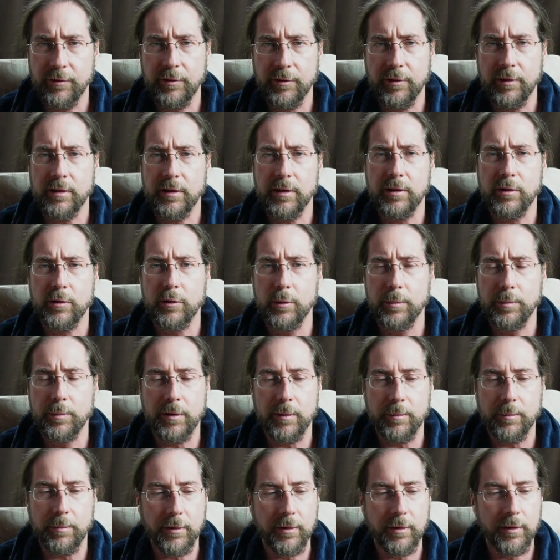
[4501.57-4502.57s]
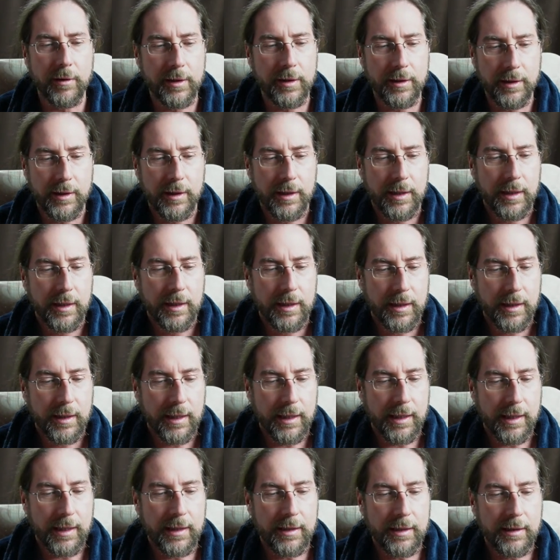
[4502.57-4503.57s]
the Cupra Born,
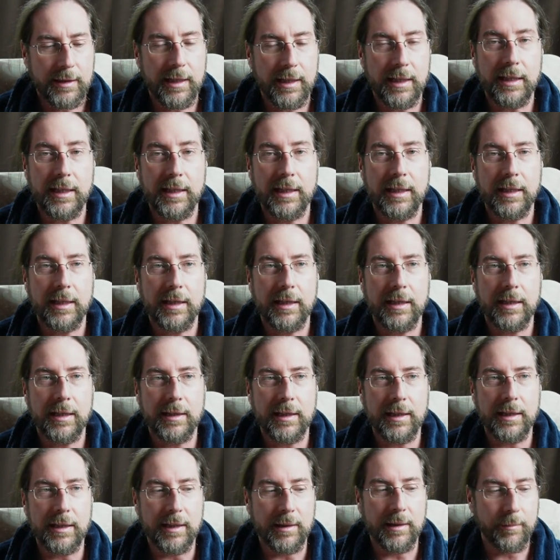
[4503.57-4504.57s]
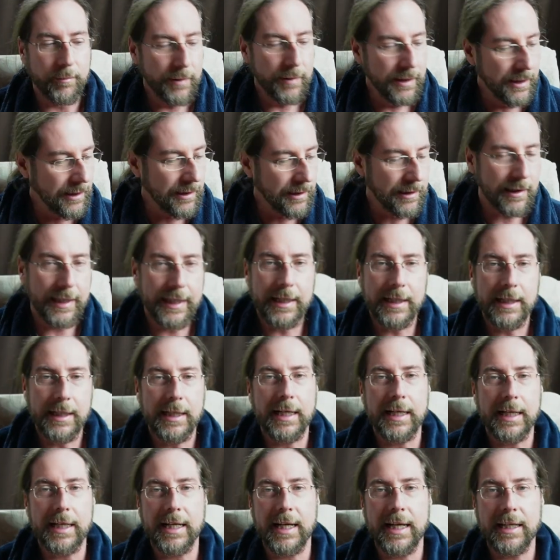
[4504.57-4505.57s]
and they and, and a minute later
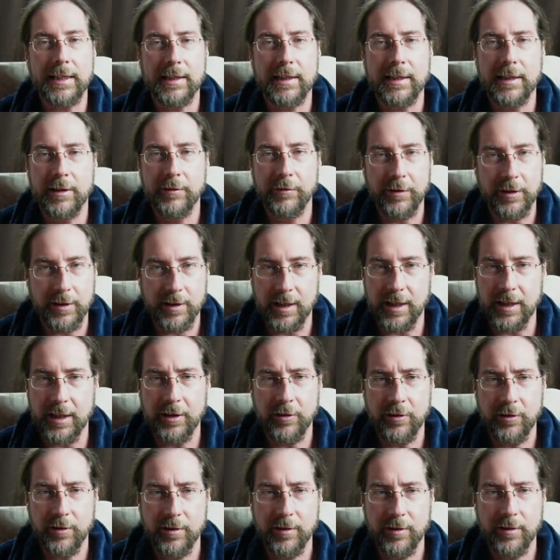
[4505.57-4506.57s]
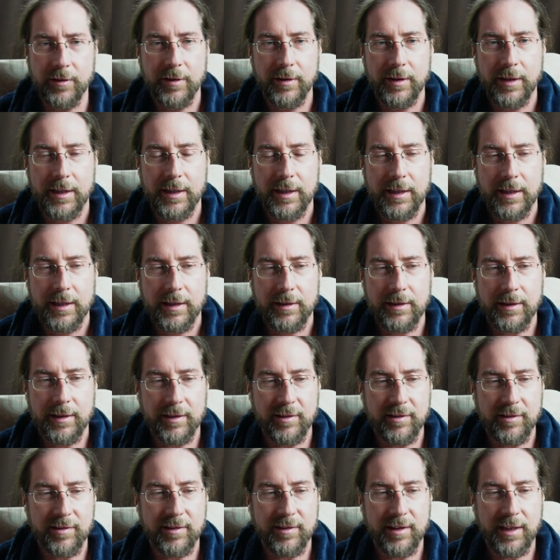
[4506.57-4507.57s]
I got an invitation that
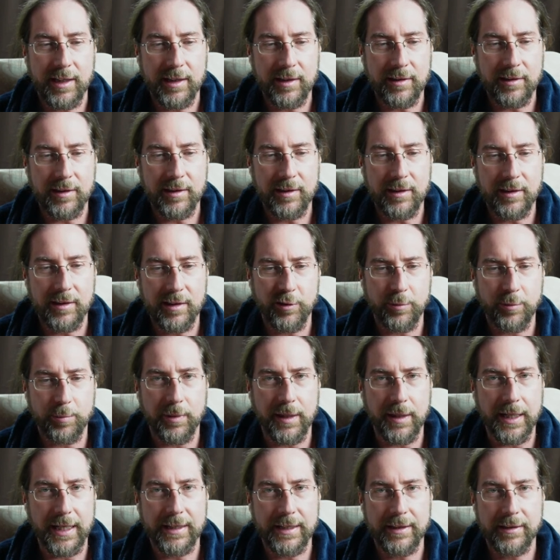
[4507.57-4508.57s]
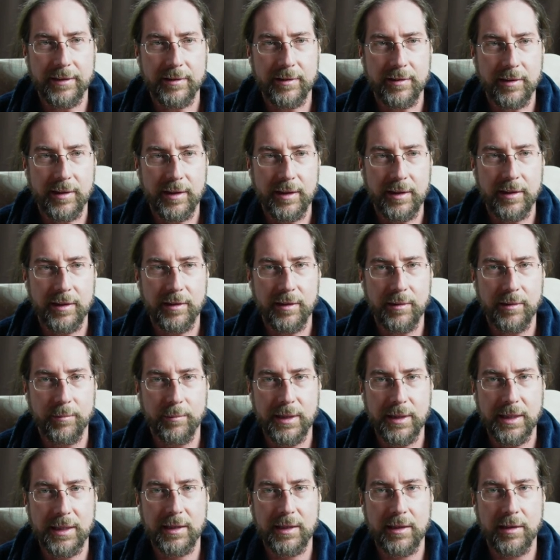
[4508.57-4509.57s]
said it expired in the
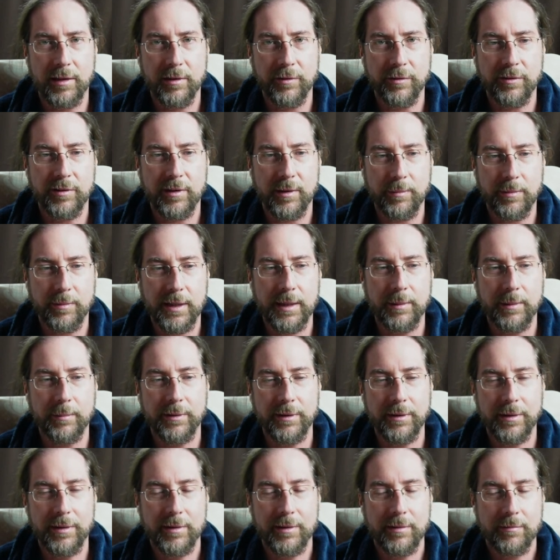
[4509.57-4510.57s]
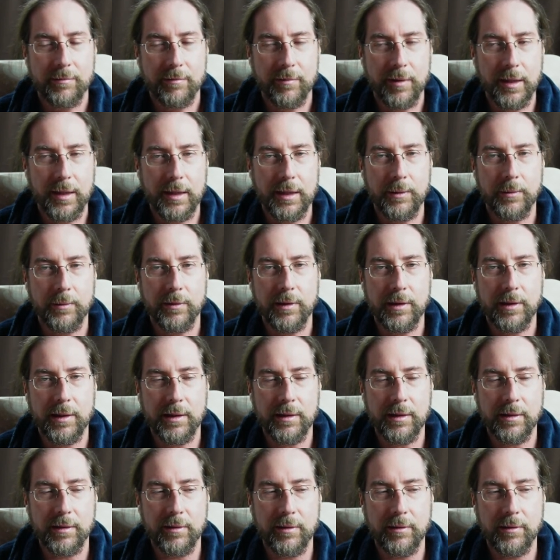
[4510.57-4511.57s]
middle of September. And I was
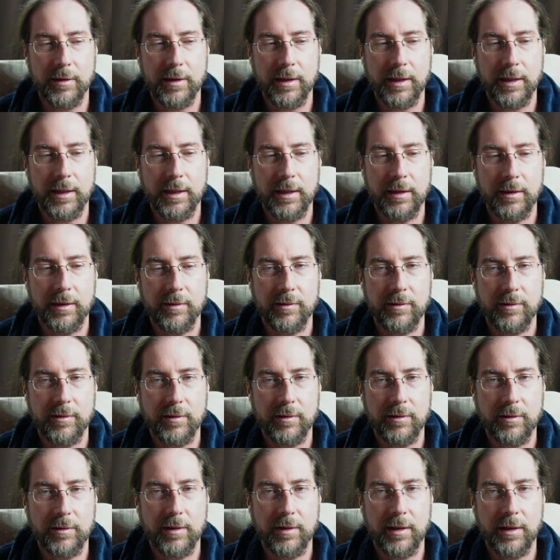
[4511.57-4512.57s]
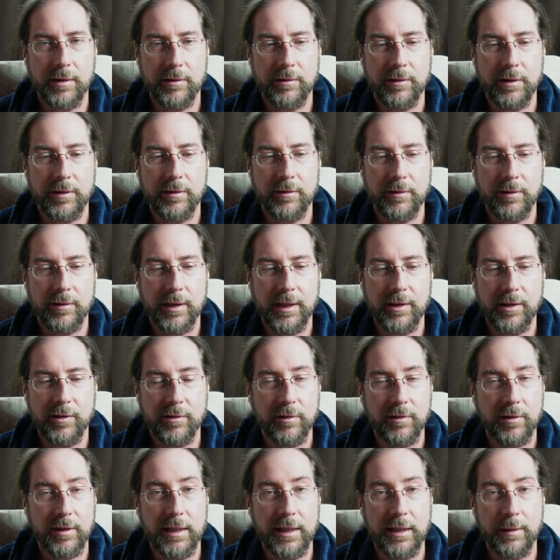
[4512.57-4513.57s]
like, okay, so how do I do that?
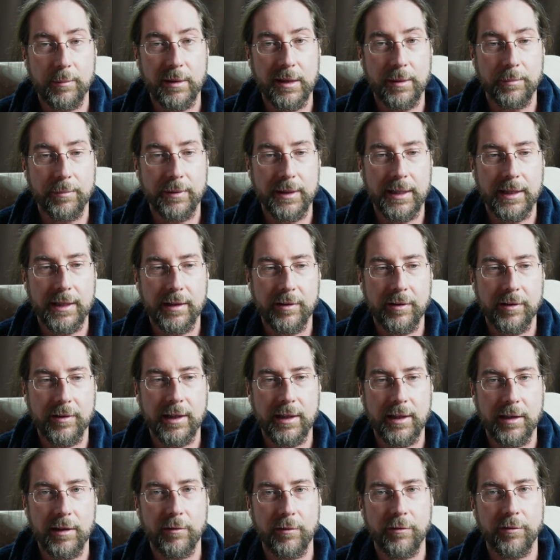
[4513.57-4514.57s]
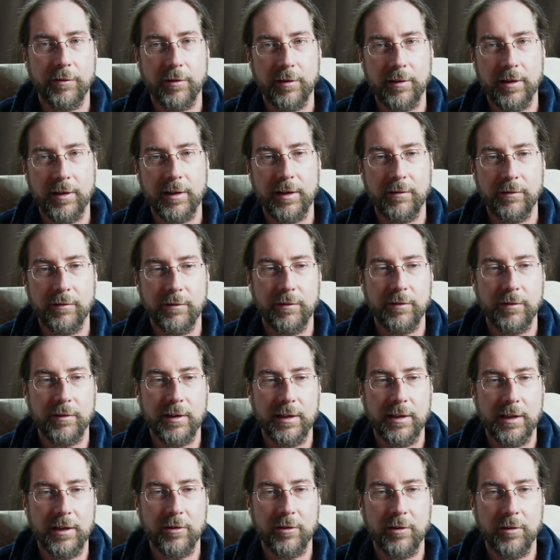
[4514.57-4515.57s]
So I emailed back, thank you for the
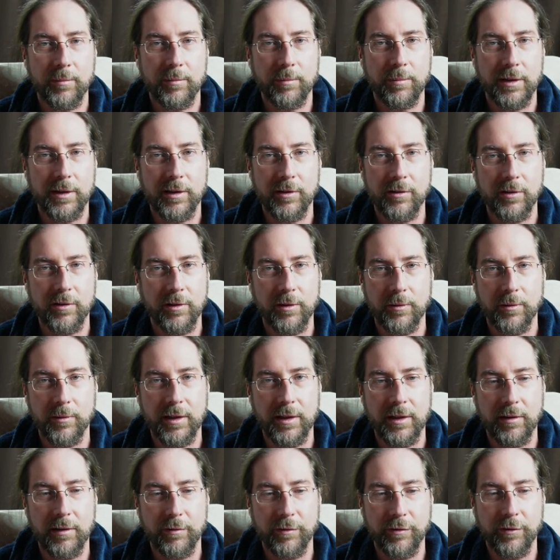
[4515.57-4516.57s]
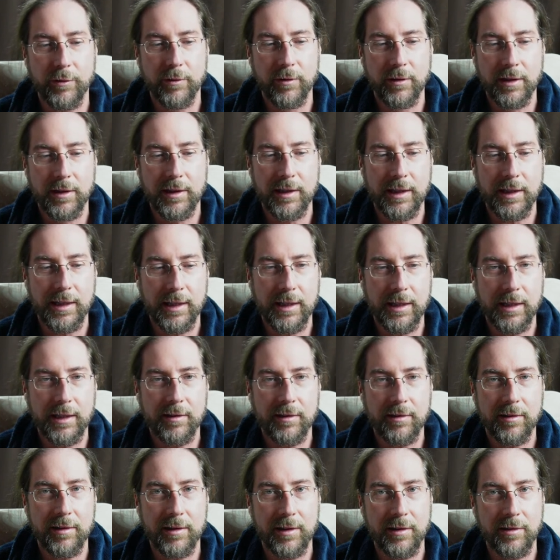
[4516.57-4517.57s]
invitation, but it's already full
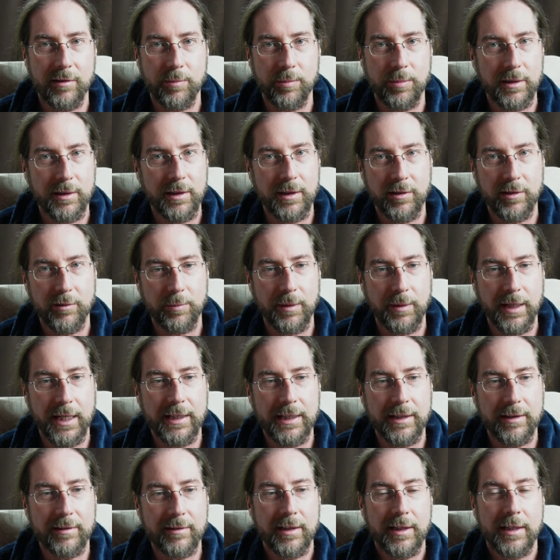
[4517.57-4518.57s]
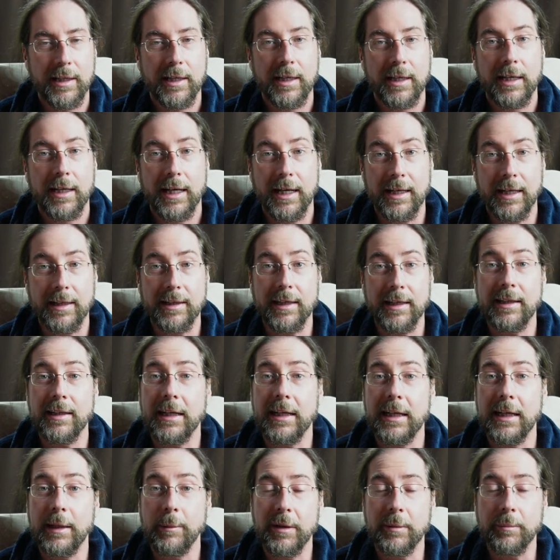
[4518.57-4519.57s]
and it's been expired. And then they
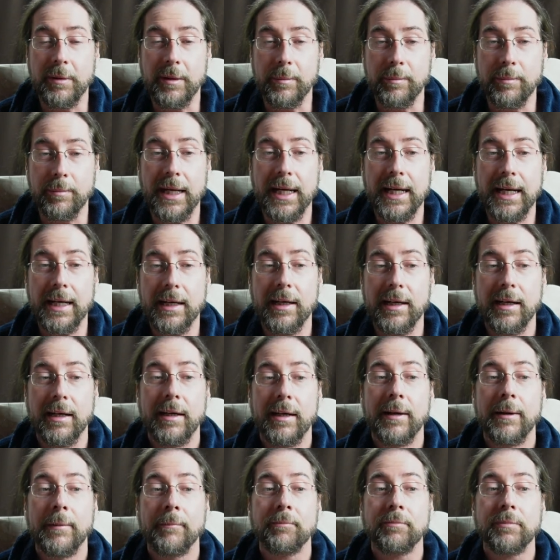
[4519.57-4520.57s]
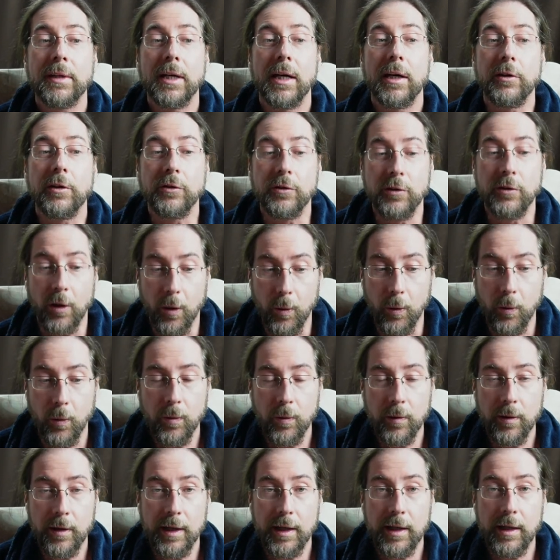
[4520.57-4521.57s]
emailed me back,
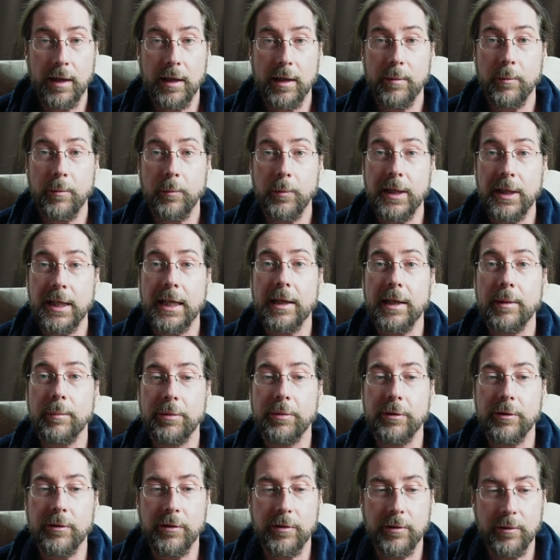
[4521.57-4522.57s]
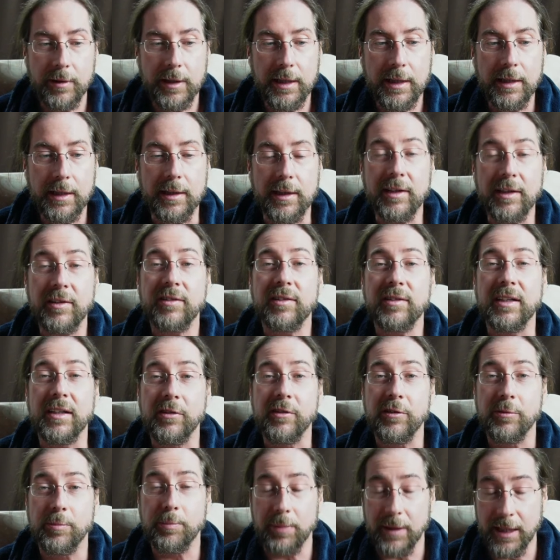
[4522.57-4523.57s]
no, uh, we can put you in. It's in
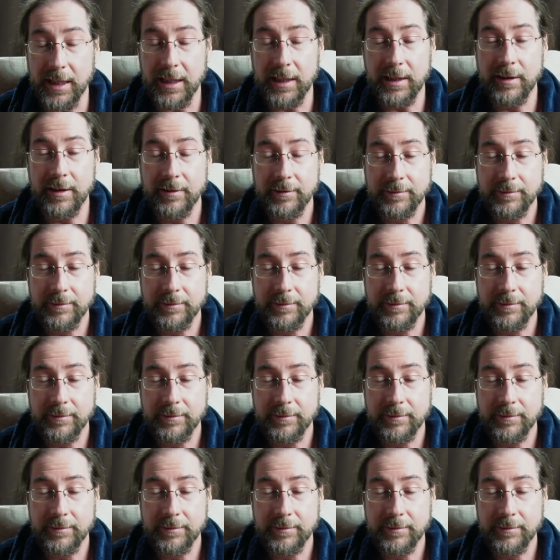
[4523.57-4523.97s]
Spain